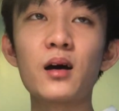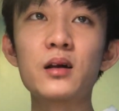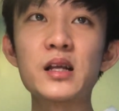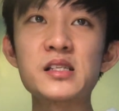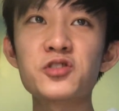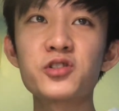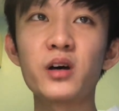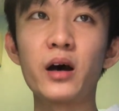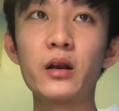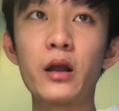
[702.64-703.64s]
There's actually
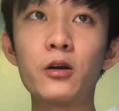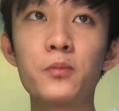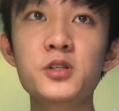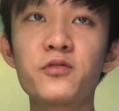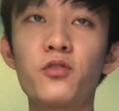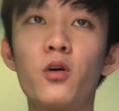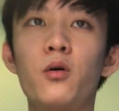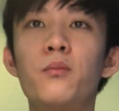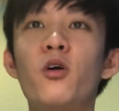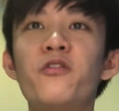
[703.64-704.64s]
an option
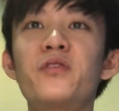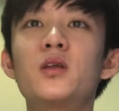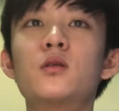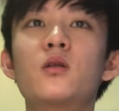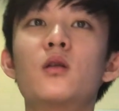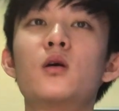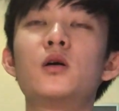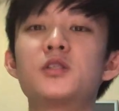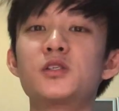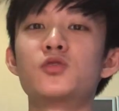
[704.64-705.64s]
for morphine
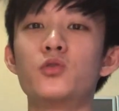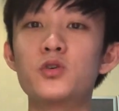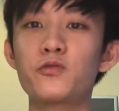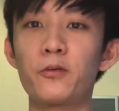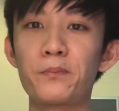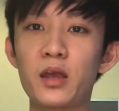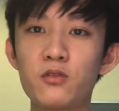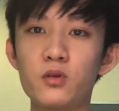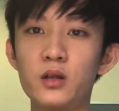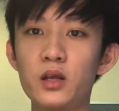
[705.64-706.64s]
just to use for pain
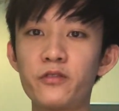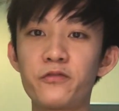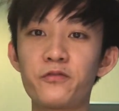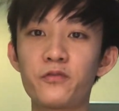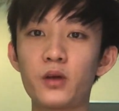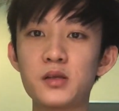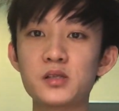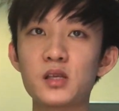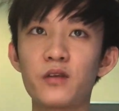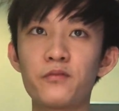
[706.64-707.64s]
relief and
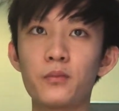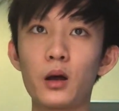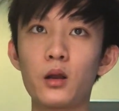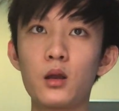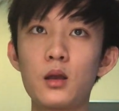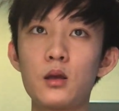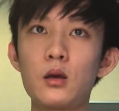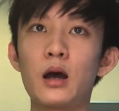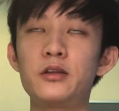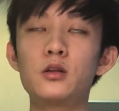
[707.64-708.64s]
stuff, but
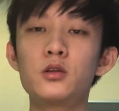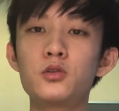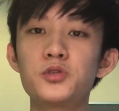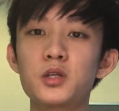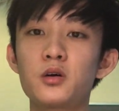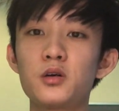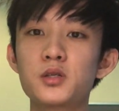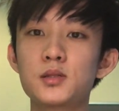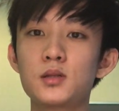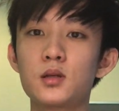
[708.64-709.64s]
I didn't use it
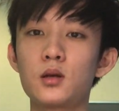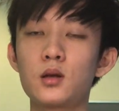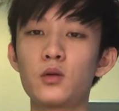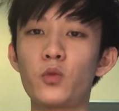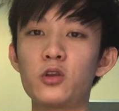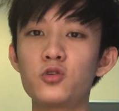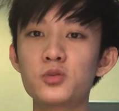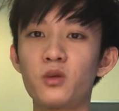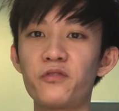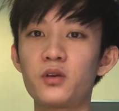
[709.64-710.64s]
because when you use
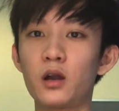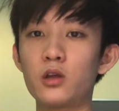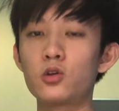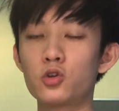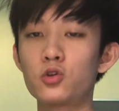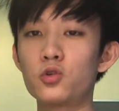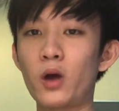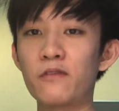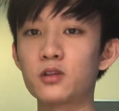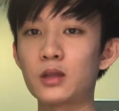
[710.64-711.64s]
morphine, like, you
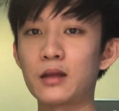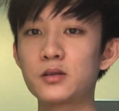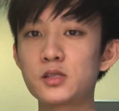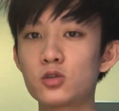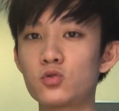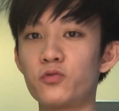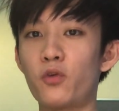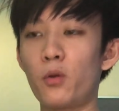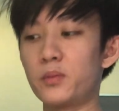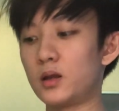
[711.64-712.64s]
have the tendency to
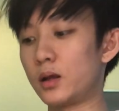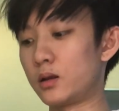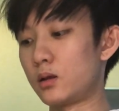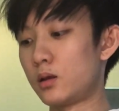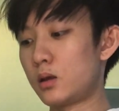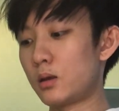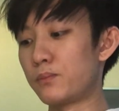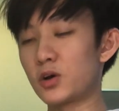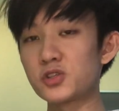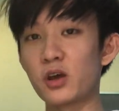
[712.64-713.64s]
vomit, and
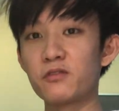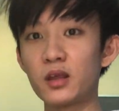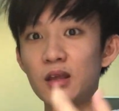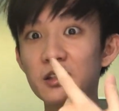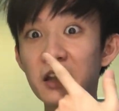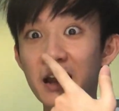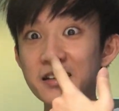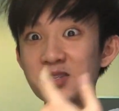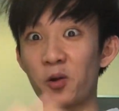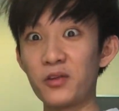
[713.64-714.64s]
because you haven't eaten any
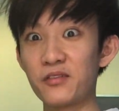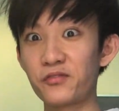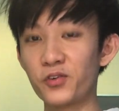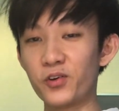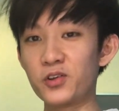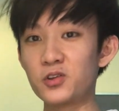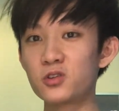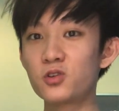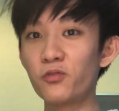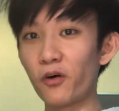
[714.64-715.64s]
solid food,
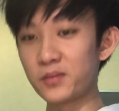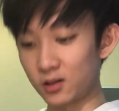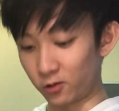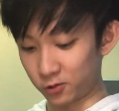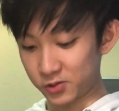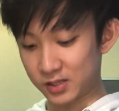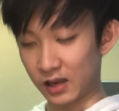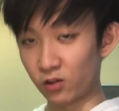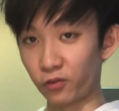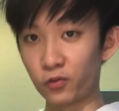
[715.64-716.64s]
you vomit all those
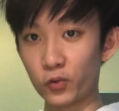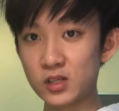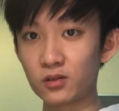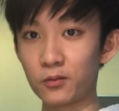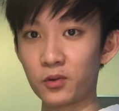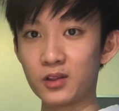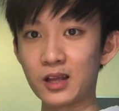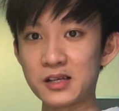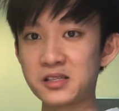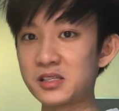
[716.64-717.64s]
yellow fluids from your
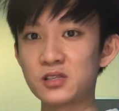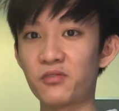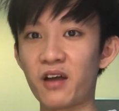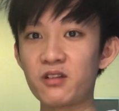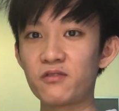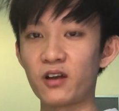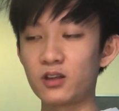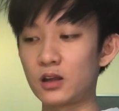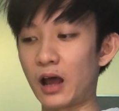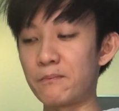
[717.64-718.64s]
intestines. It's very
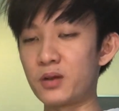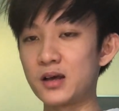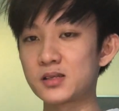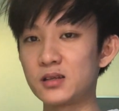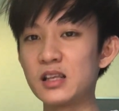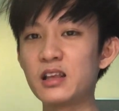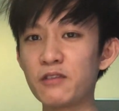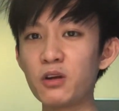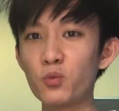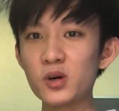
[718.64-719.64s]
very unpleasant,
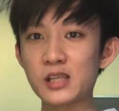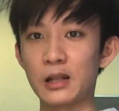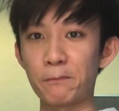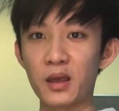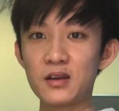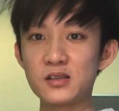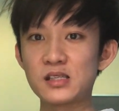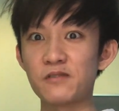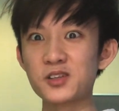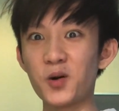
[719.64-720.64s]
even worse than the pain
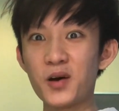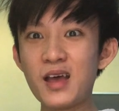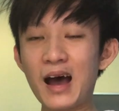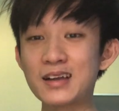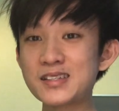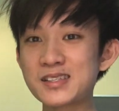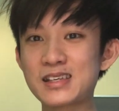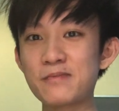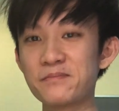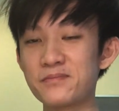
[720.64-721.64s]
itself. So I just
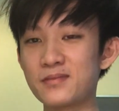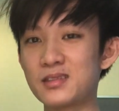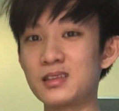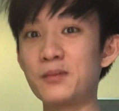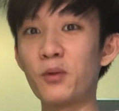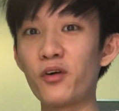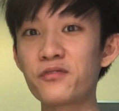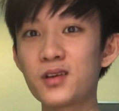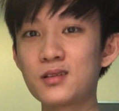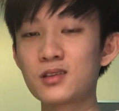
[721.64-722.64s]
skipped the
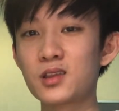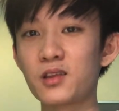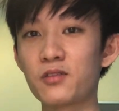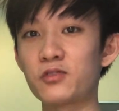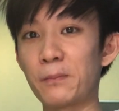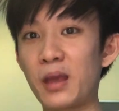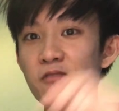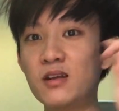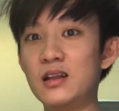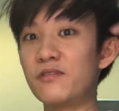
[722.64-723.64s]
morphine, the pain
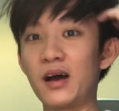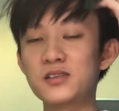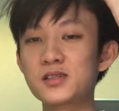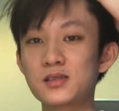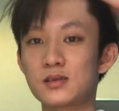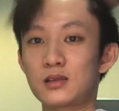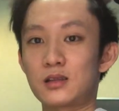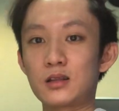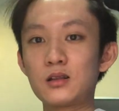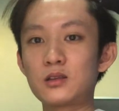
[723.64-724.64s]
relief. I just
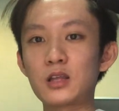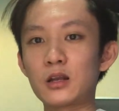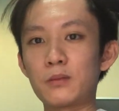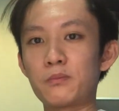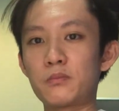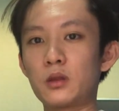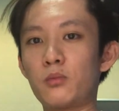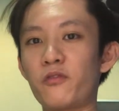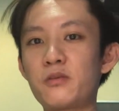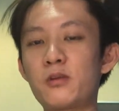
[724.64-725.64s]
didn't take the
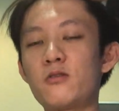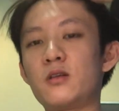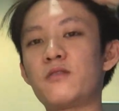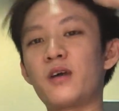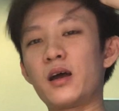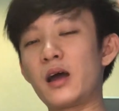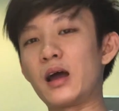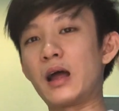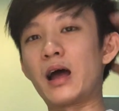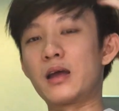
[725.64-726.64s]
morphine pain relief.
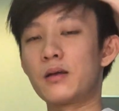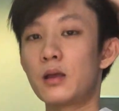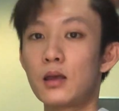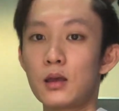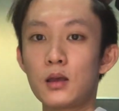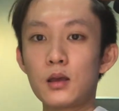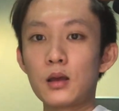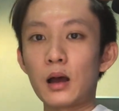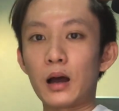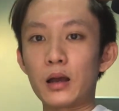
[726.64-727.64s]

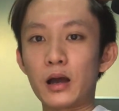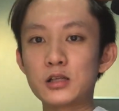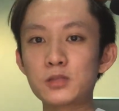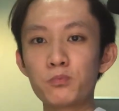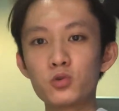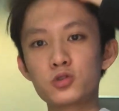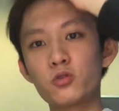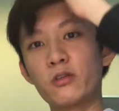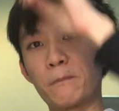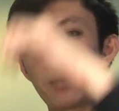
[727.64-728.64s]
I just put
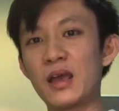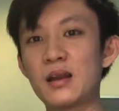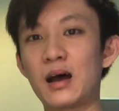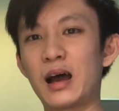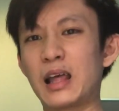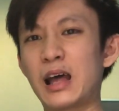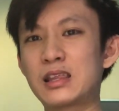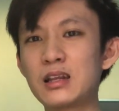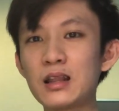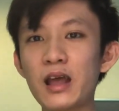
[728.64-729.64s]
through the pain. I
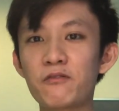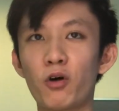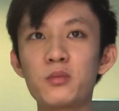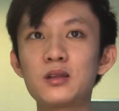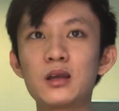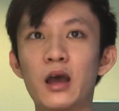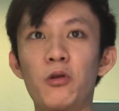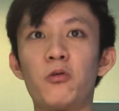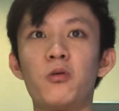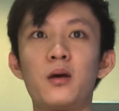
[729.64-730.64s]
didn't like vomiting at
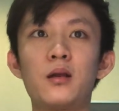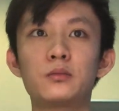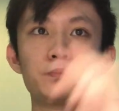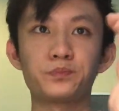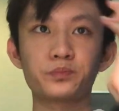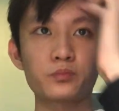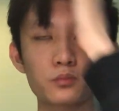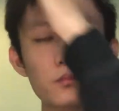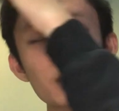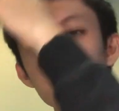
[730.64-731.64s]
all, man.
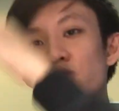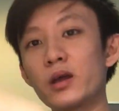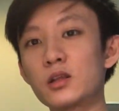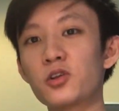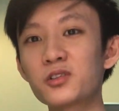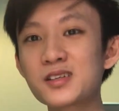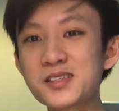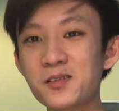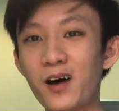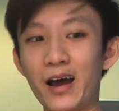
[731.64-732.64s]
So like the doctor
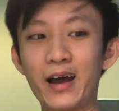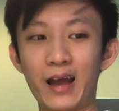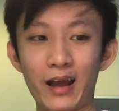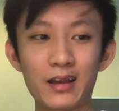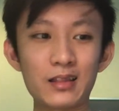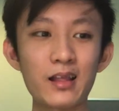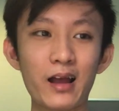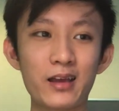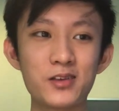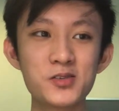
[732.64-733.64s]
saw
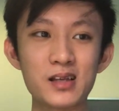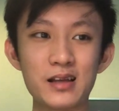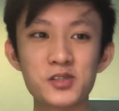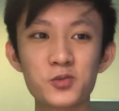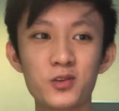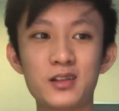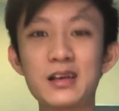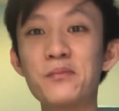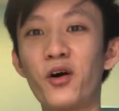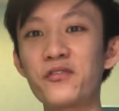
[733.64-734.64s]
I use like so
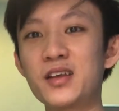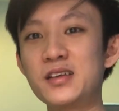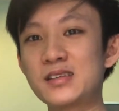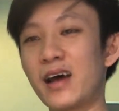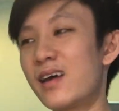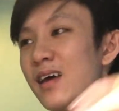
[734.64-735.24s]
little morphine. He's like,